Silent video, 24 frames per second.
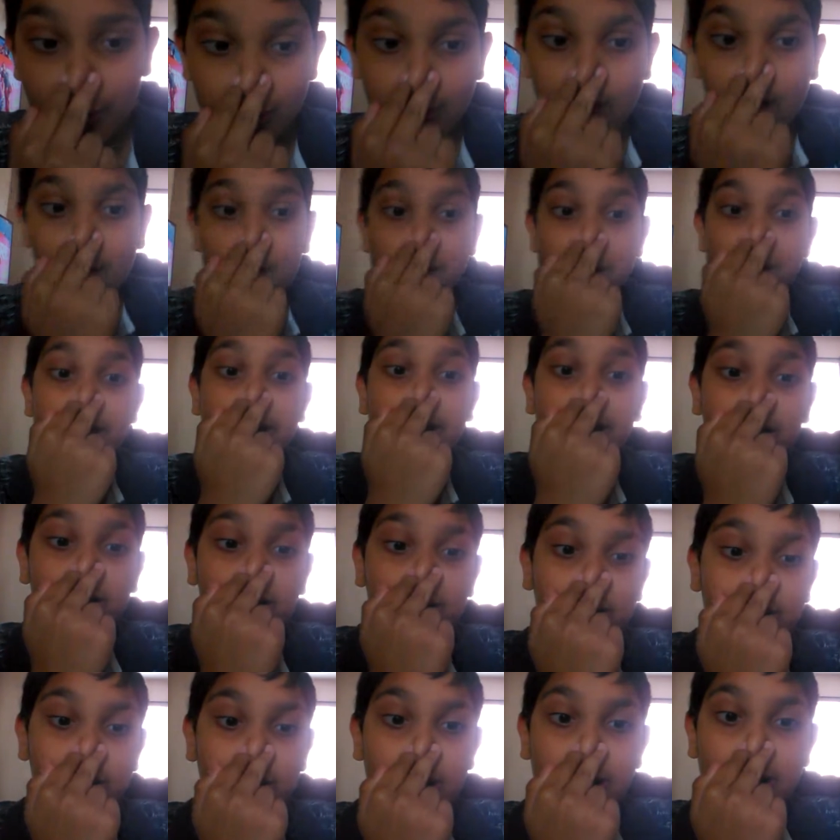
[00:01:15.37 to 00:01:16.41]
1 minute
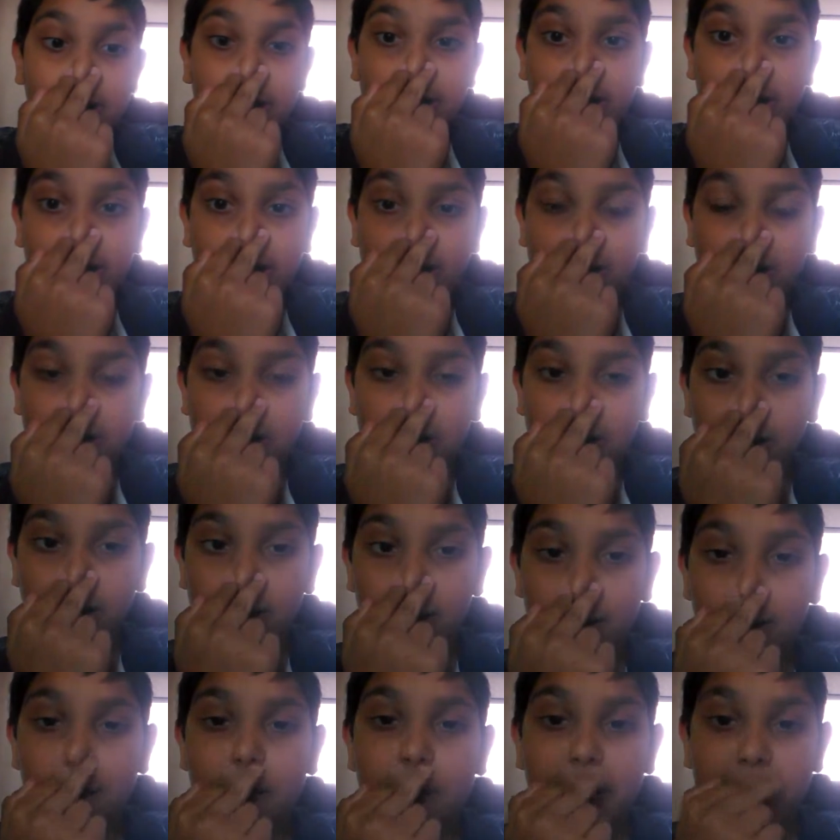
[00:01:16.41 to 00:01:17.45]
already.
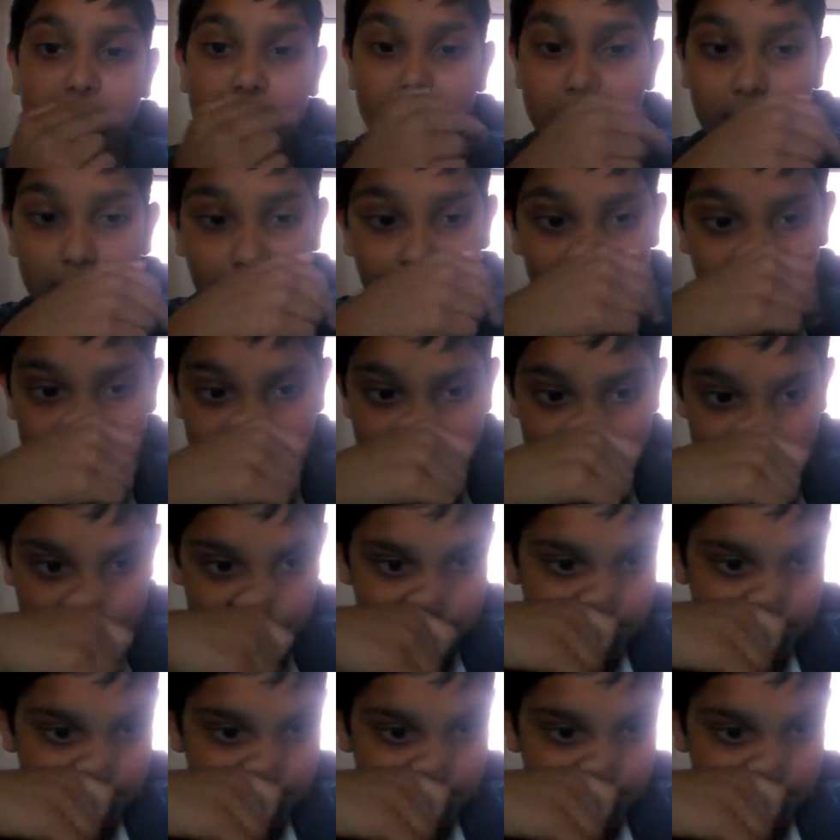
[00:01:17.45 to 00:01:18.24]
Oh my god.